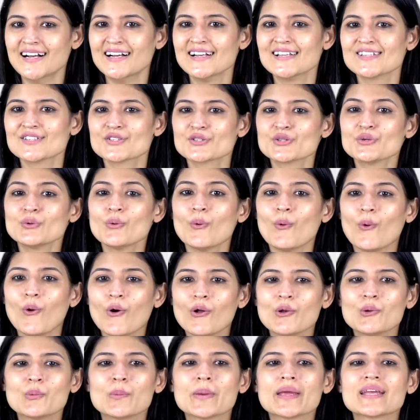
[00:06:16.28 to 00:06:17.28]
So you
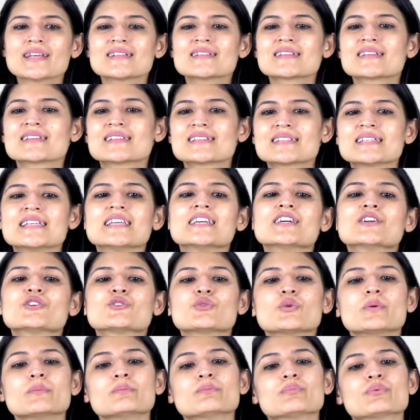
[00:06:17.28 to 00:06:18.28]
always seek
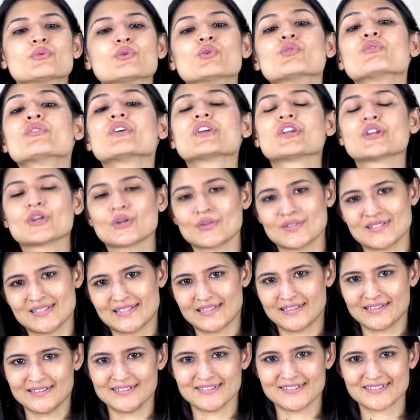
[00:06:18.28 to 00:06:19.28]
to improving your
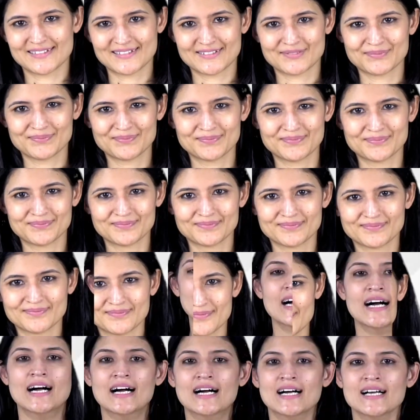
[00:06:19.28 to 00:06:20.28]
skills.
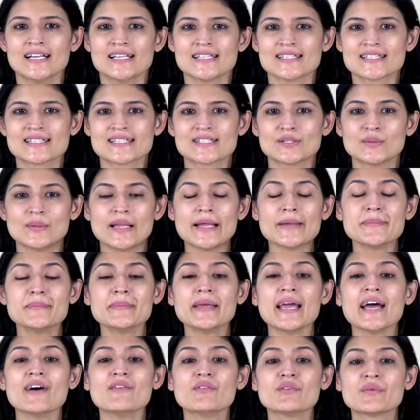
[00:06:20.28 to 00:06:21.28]
So let me
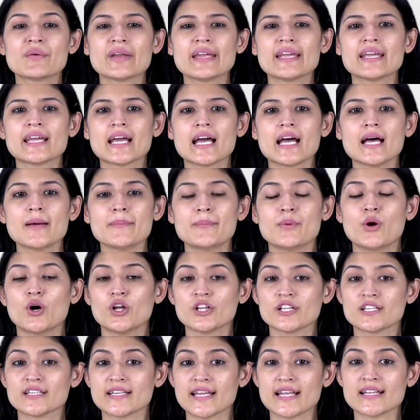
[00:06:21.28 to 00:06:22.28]
have a recap on
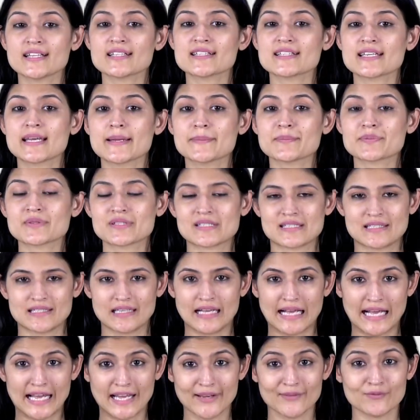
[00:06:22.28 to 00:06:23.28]
the 10 steps
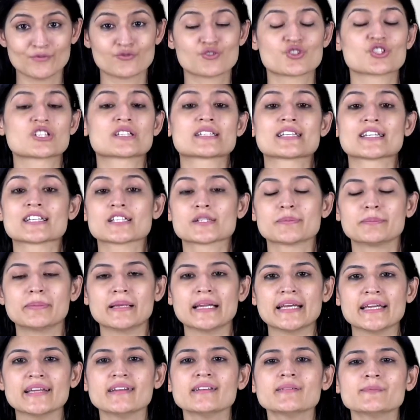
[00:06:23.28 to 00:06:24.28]
I have just
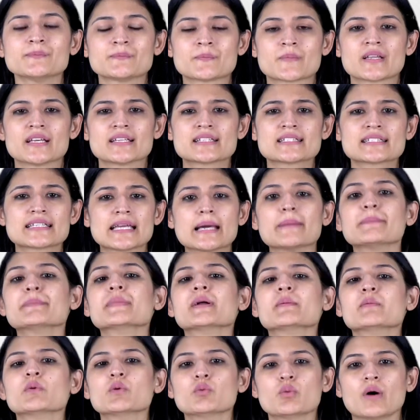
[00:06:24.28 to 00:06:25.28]
explained. Step
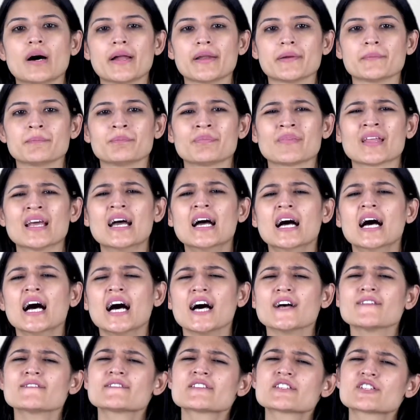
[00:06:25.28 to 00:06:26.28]
number 1.
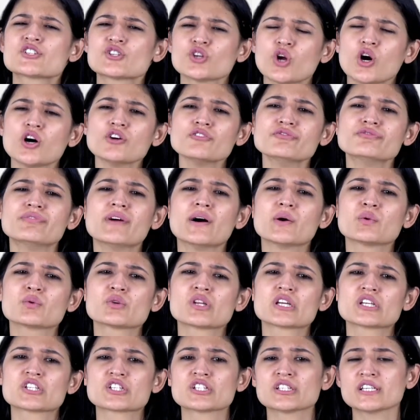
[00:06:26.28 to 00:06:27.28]
Have strong
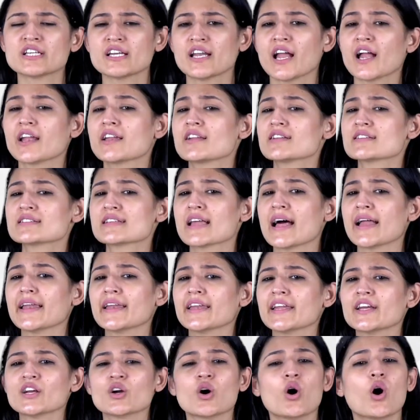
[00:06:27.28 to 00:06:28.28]
foundation and
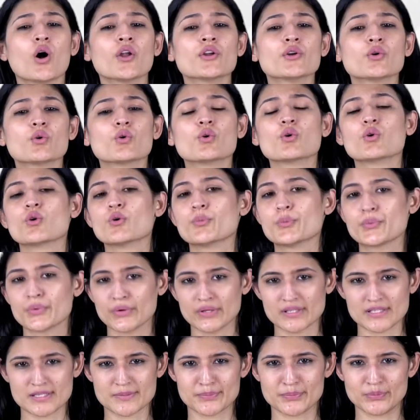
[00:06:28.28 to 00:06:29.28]
understanding on OO
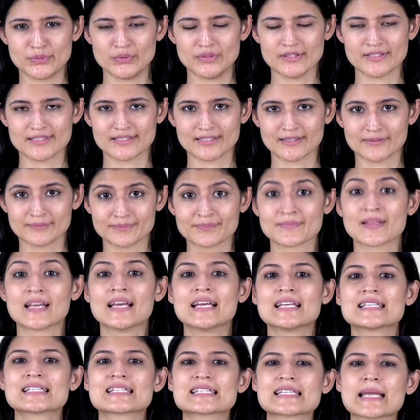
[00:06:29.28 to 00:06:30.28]
principles.
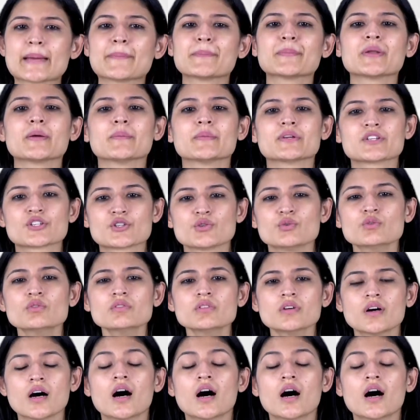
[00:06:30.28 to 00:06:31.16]
Step number 2.